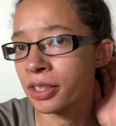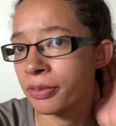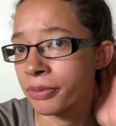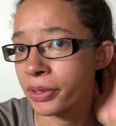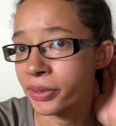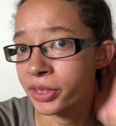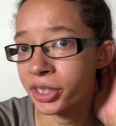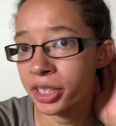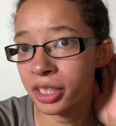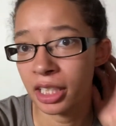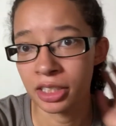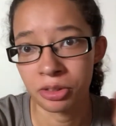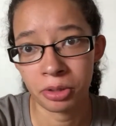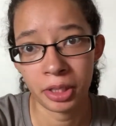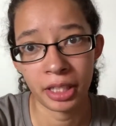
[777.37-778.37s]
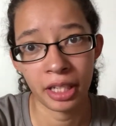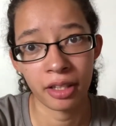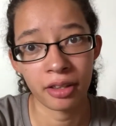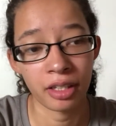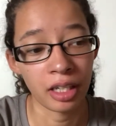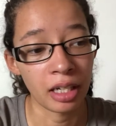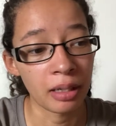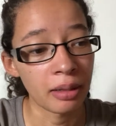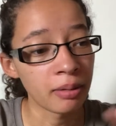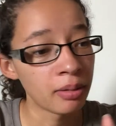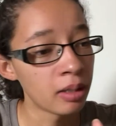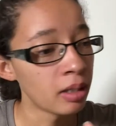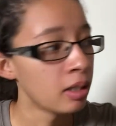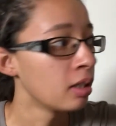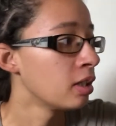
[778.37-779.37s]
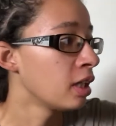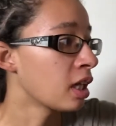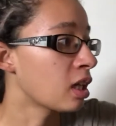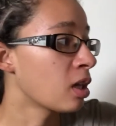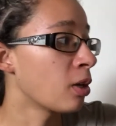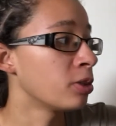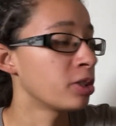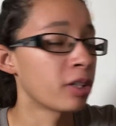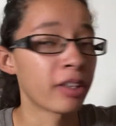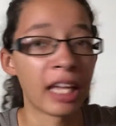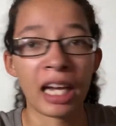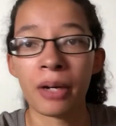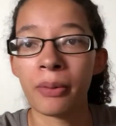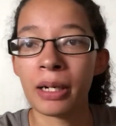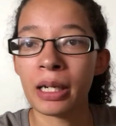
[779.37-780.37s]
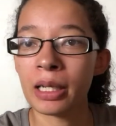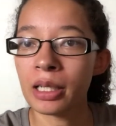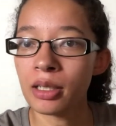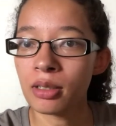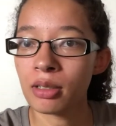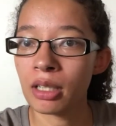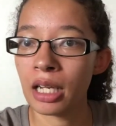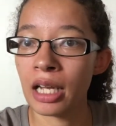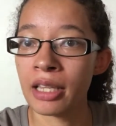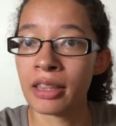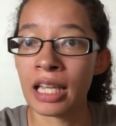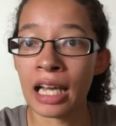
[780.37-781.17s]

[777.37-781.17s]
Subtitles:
here in the future and treating the enclosure that way.